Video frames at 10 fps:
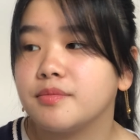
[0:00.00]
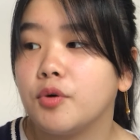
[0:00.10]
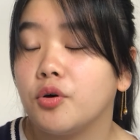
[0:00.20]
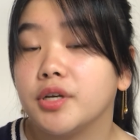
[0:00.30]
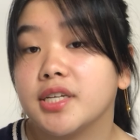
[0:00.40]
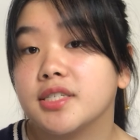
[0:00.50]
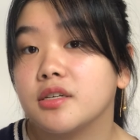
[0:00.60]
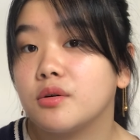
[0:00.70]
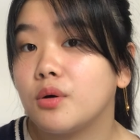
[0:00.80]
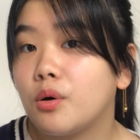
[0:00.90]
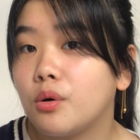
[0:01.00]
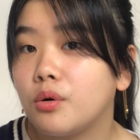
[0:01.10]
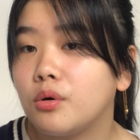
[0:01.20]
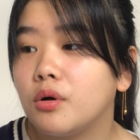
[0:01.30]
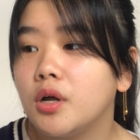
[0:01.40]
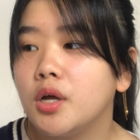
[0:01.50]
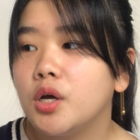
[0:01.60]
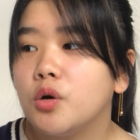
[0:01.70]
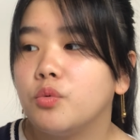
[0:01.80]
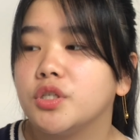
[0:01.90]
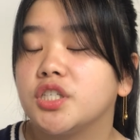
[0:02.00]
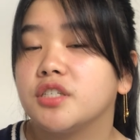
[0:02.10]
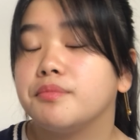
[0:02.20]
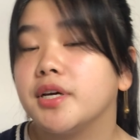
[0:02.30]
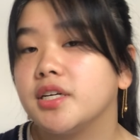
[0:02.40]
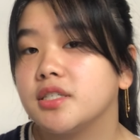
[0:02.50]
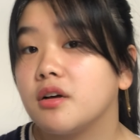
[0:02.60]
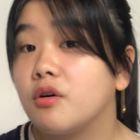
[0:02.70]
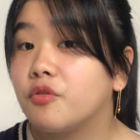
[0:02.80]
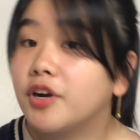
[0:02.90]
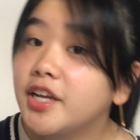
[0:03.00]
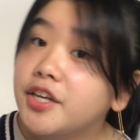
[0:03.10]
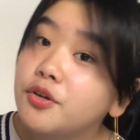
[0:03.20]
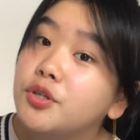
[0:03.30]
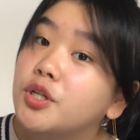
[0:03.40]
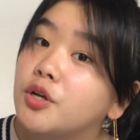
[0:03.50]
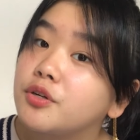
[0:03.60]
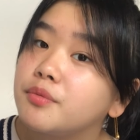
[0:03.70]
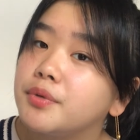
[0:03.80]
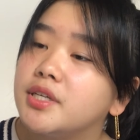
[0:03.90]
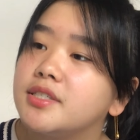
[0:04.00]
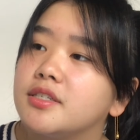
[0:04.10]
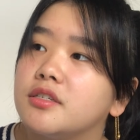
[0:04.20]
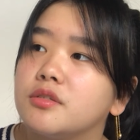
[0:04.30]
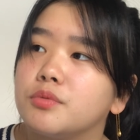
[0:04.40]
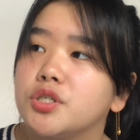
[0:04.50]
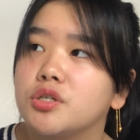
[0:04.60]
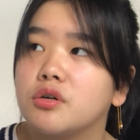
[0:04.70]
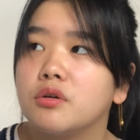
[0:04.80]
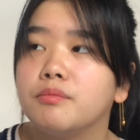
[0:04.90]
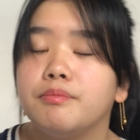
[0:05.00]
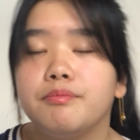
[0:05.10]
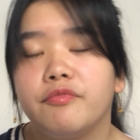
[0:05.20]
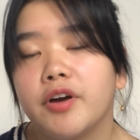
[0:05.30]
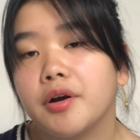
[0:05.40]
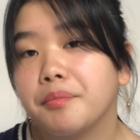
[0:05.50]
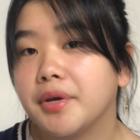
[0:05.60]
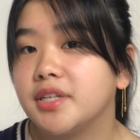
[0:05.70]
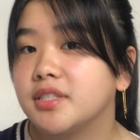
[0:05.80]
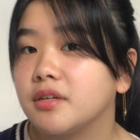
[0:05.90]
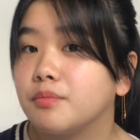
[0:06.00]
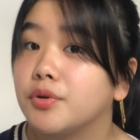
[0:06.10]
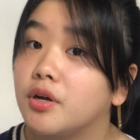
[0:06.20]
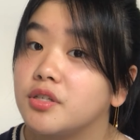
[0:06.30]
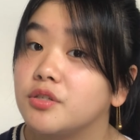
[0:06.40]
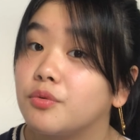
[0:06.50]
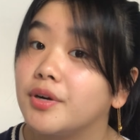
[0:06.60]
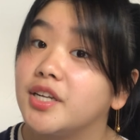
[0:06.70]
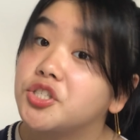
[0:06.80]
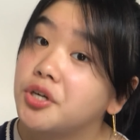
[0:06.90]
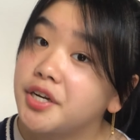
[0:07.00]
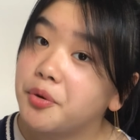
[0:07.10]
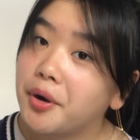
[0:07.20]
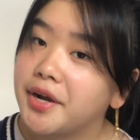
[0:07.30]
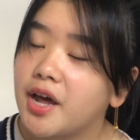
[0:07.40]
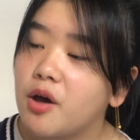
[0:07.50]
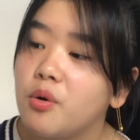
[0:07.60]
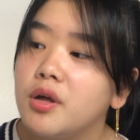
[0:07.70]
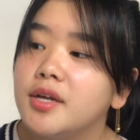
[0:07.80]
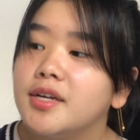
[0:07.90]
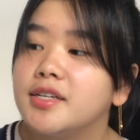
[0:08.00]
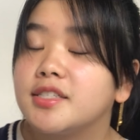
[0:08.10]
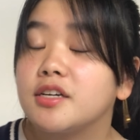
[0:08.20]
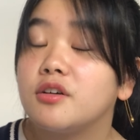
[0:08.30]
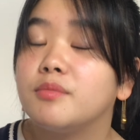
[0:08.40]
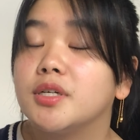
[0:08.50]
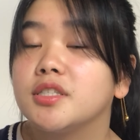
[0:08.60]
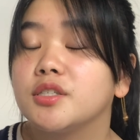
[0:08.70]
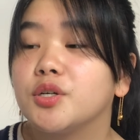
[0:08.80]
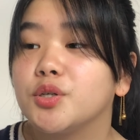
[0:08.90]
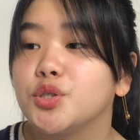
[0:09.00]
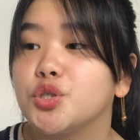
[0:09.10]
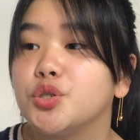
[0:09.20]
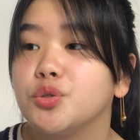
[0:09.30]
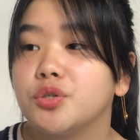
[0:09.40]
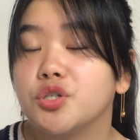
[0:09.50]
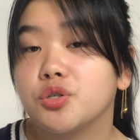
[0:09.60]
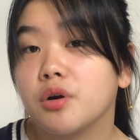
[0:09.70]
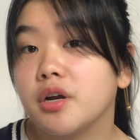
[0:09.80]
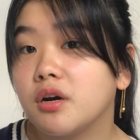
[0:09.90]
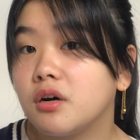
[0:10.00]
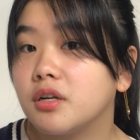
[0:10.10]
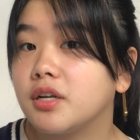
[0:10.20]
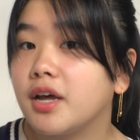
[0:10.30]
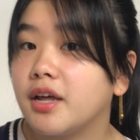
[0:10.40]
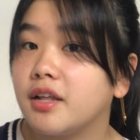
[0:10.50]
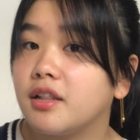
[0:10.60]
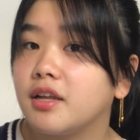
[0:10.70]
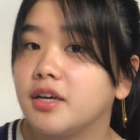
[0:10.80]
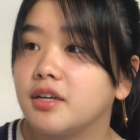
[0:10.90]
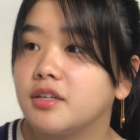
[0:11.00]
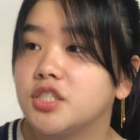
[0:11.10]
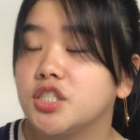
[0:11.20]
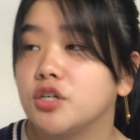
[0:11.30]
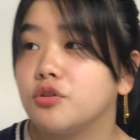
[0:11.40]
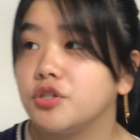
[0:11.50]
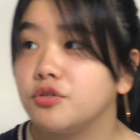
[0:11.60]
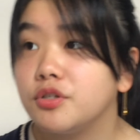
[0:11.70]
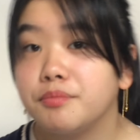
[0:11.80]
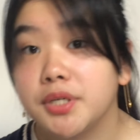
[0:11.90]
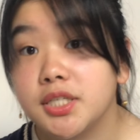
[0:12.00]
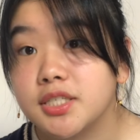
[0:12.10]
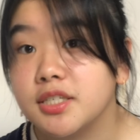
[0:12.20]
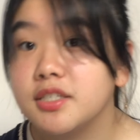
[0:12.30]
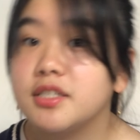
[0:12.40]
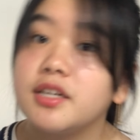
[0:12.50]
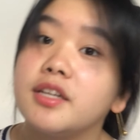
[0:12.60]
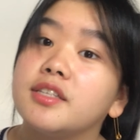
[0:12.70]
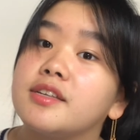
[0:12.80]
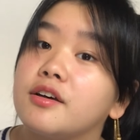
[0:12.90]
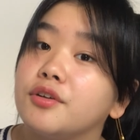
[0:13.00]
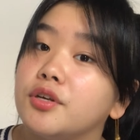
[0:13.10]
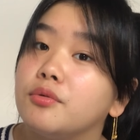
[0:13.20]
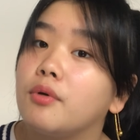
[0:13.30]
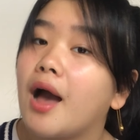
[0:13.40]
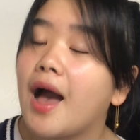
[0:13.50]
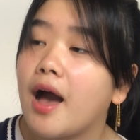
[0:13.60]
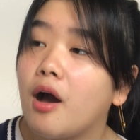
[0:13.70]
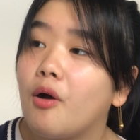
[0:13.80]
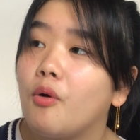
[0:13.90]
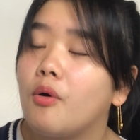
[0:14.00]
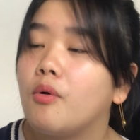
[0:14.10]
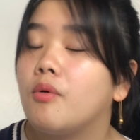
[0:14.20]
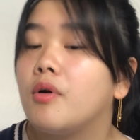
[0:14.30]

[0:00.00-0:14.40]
small YESSTYLE haul, which is based on really cute clothing pieces which are very basic but also really trendy right now. So I'm also going to do the try on and like show you the pieces and tell you how